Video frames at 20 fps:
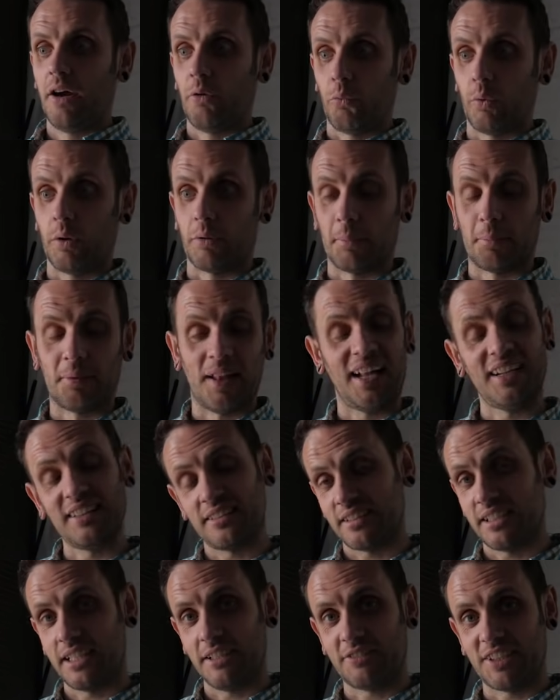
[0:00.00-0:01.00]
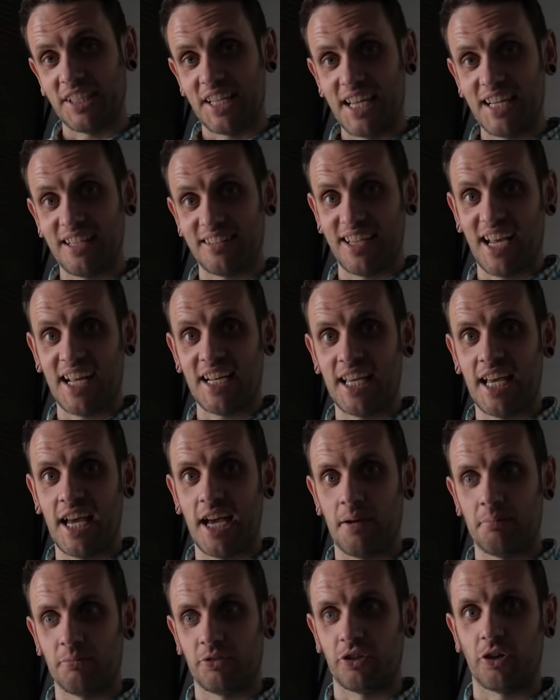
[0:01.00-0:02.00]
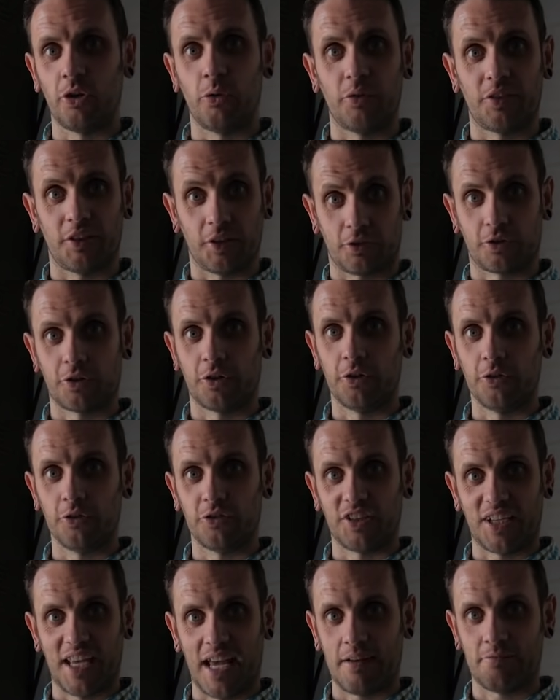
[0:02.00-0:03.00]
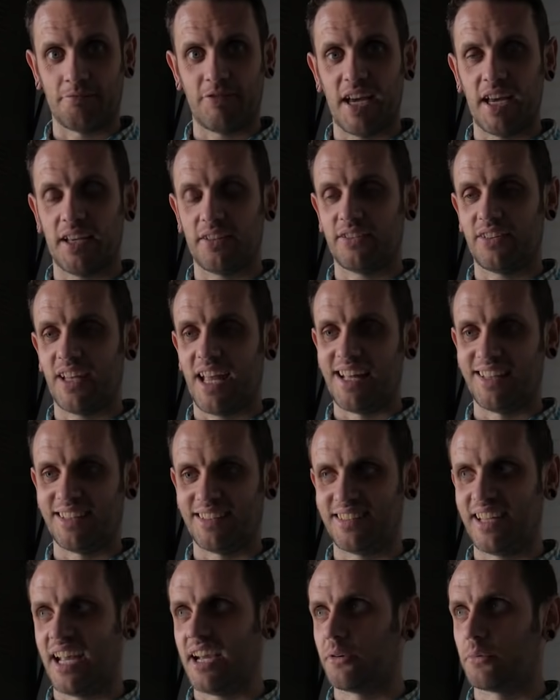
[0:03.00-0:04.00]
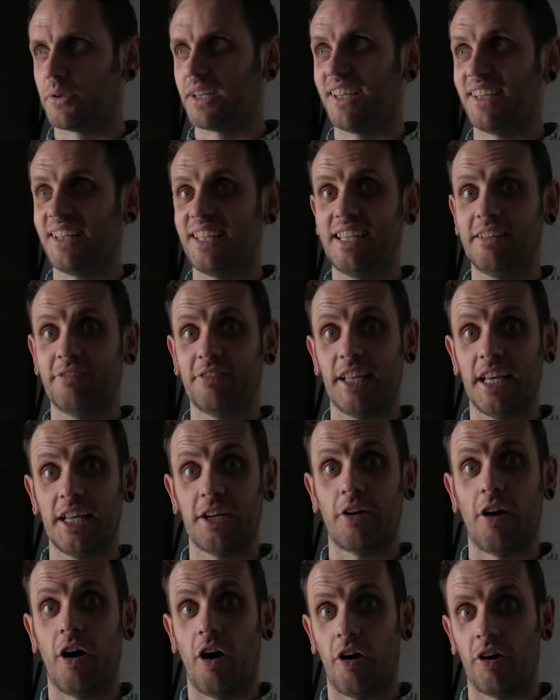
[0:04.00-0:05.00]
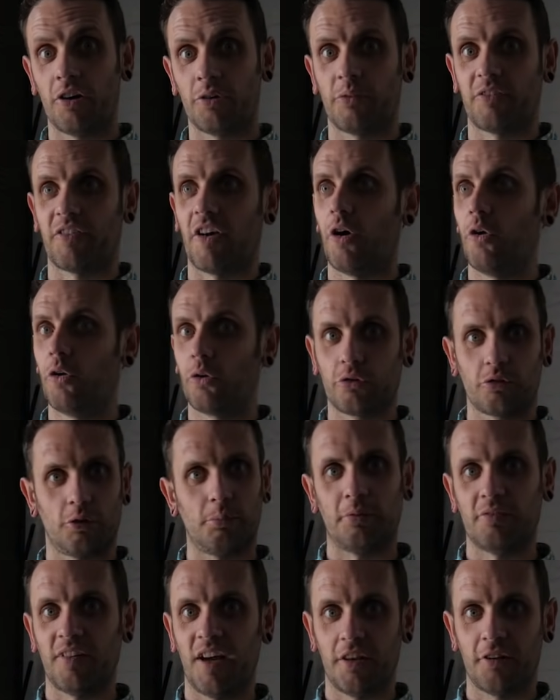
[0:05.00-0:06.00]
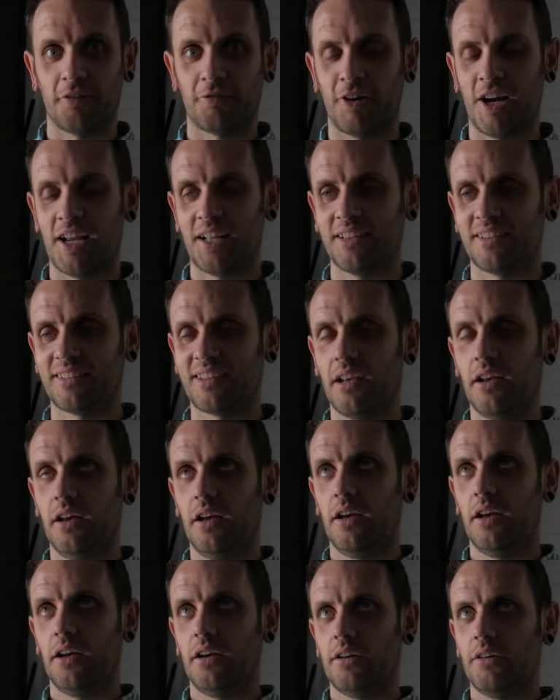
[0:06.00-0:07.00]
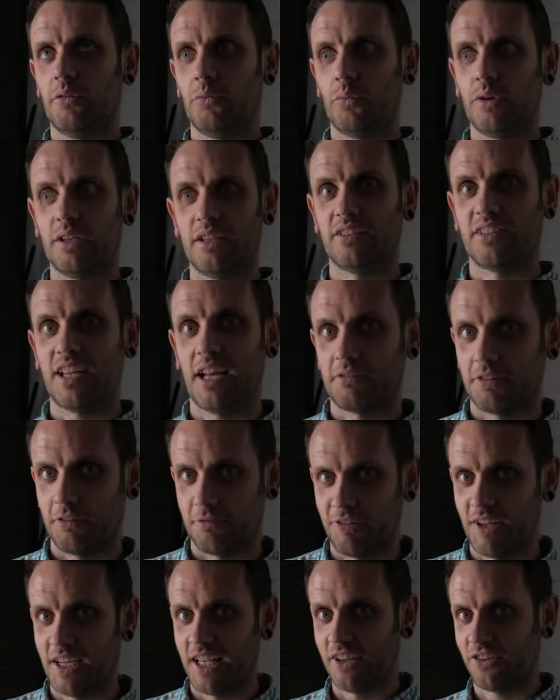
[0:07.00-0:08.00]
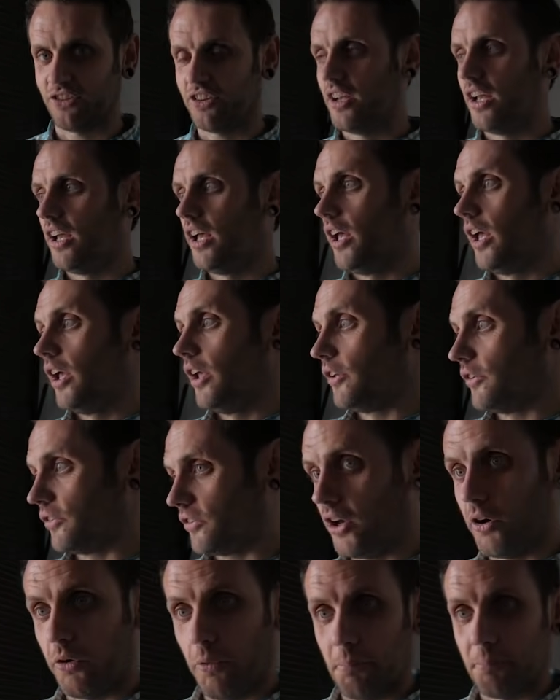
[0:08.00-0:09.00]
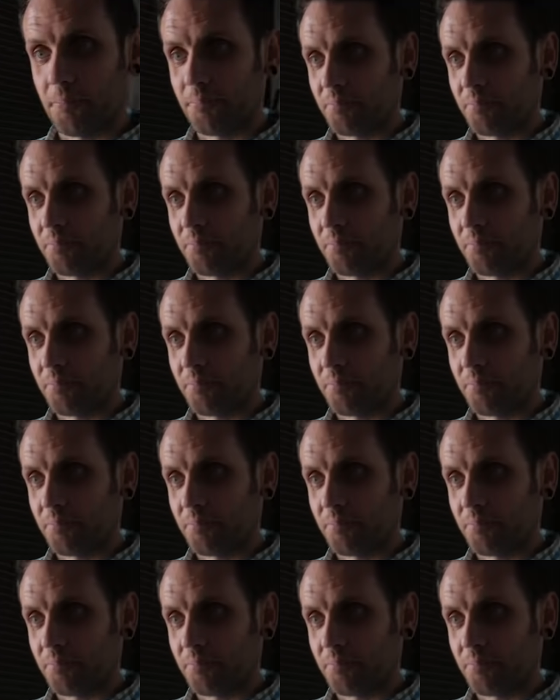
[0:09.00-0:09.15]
We were planning to leave today at 10 a.m. to go with the crews to Campfest. Instead, we're gonna leave later on with a whole group of other friends. We just have to finish. So,